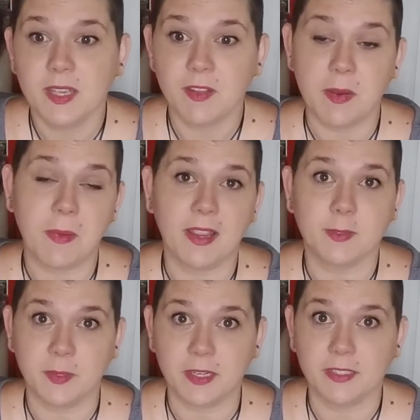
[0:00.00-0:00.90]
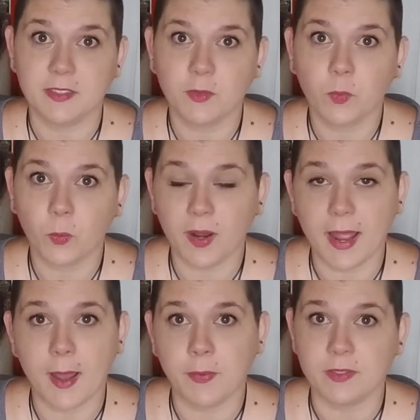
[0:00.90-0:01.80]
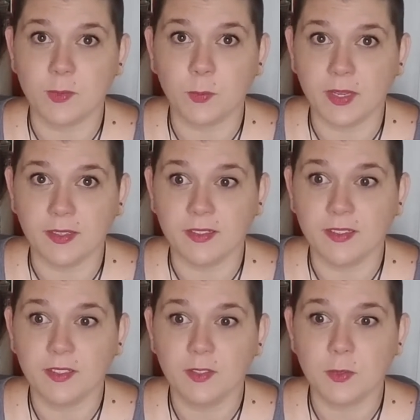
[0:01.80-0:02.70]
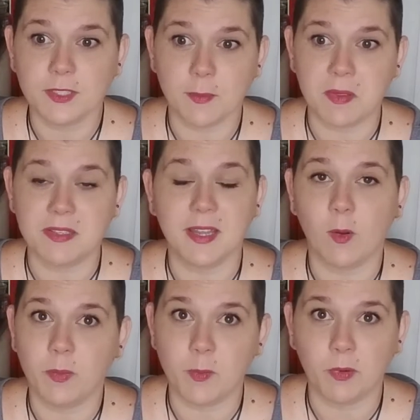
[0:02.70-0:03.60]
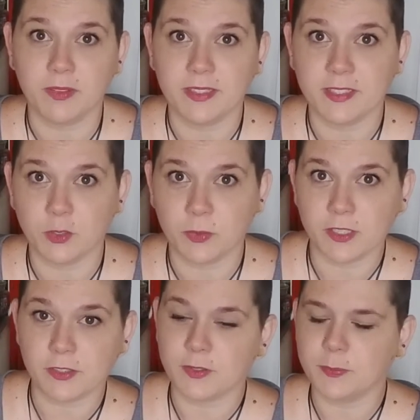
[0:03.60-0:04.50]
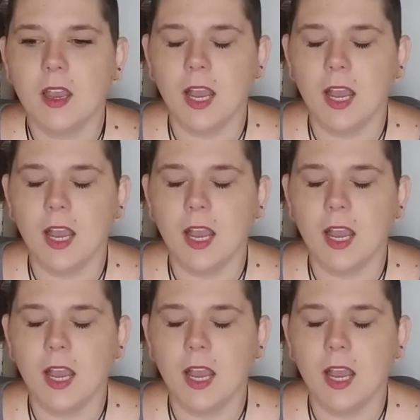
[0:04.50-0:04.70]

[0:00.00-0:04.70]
in my experience, for what happens when you step in to help people in these situations.